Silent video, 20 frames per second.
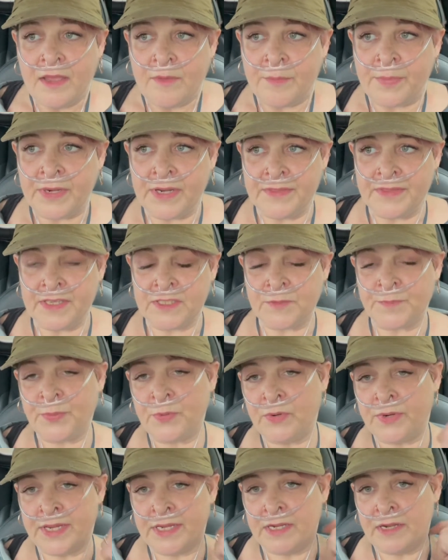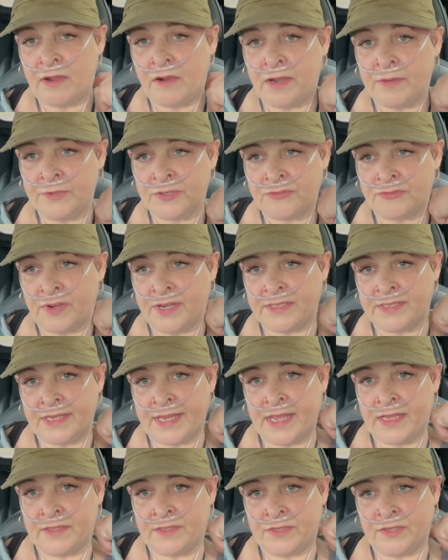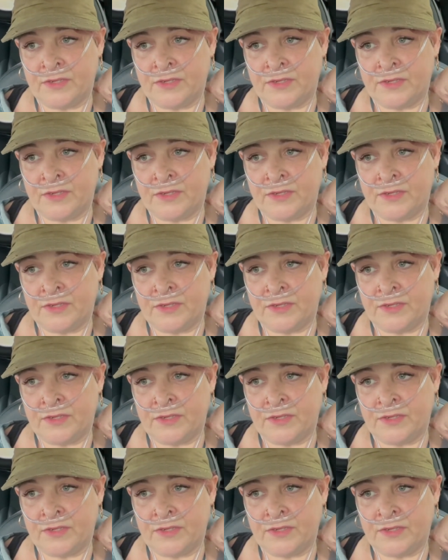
But at this point, I was trying to get